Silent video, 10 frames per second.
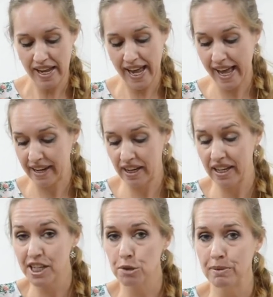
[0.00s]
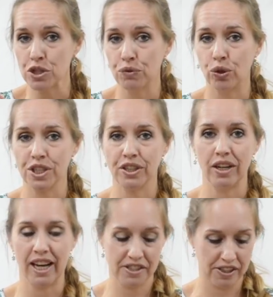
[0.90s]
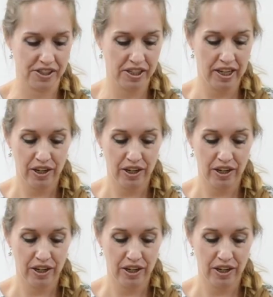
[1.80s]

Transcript: and a nice mix of cocktail glasses.